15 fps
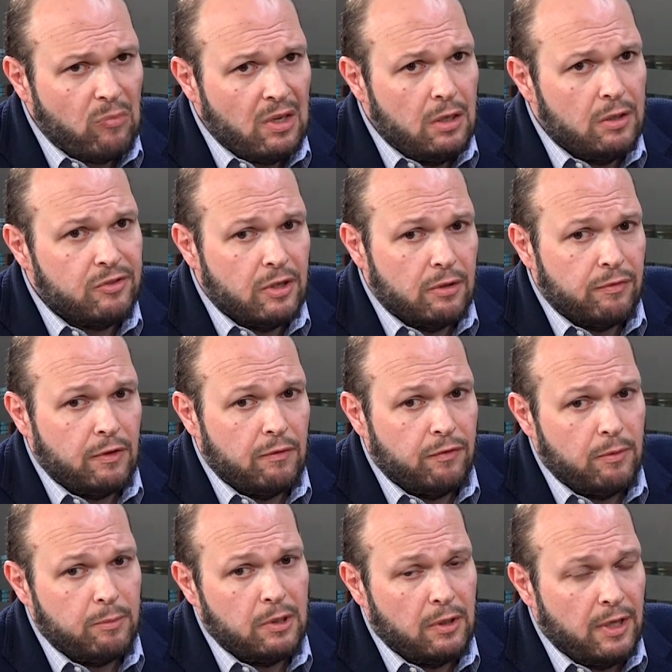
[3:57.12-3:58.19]
Uh, the, from,
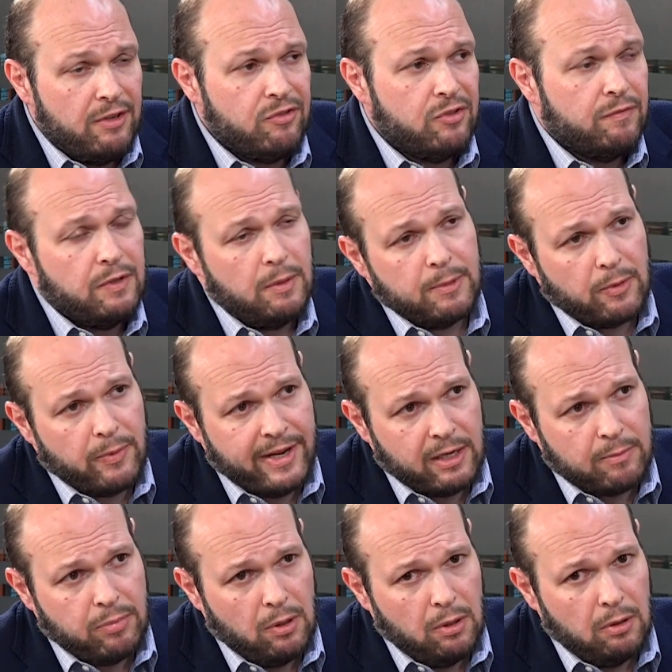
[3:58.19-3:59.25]
from the lens of
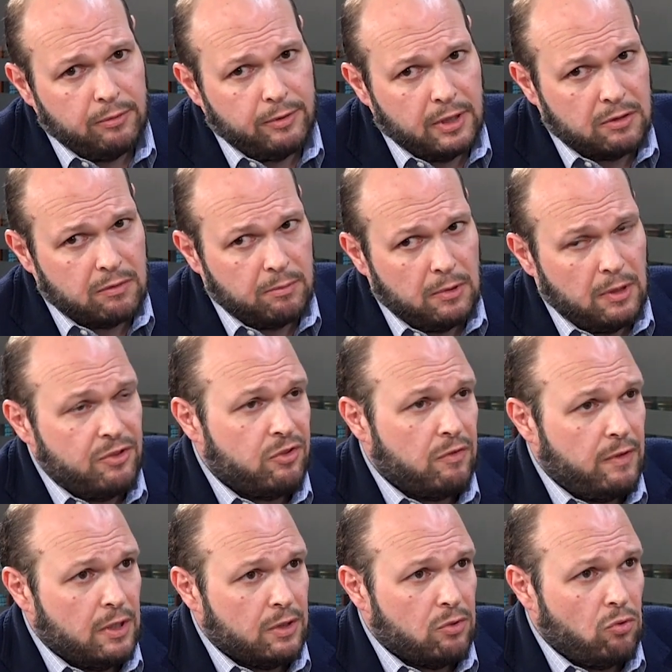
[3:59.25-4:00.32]
democratic politics, from the lens of
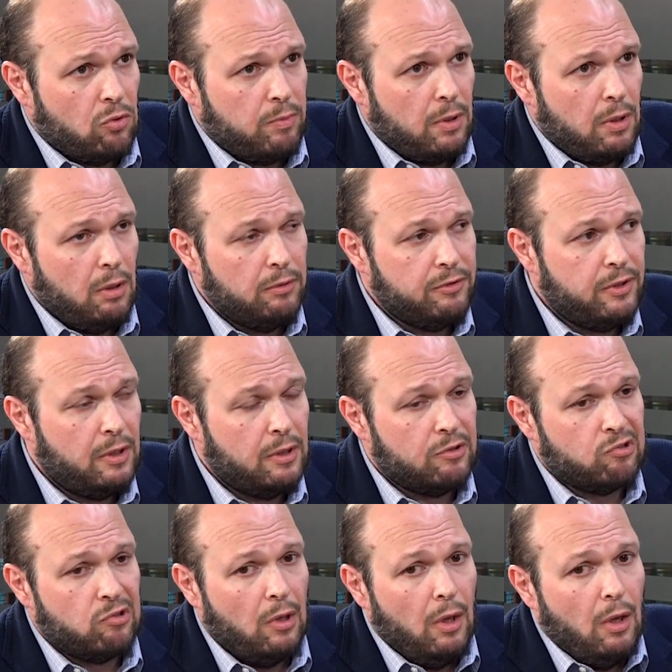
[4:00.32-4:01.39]
electoral
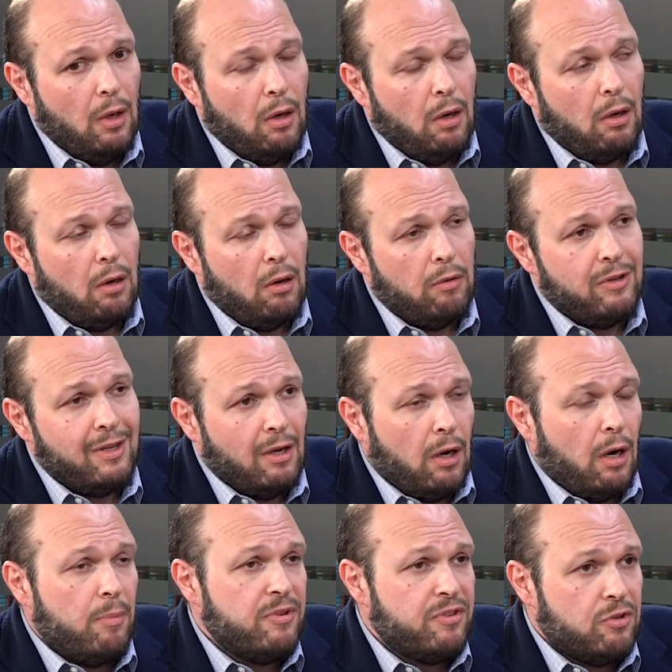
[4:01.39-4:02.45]
politics, uh, the
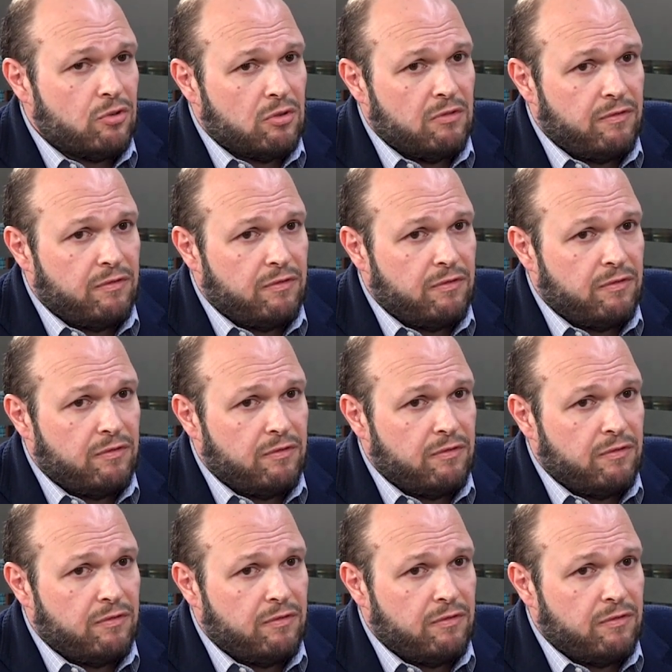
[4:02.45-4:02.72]
opposition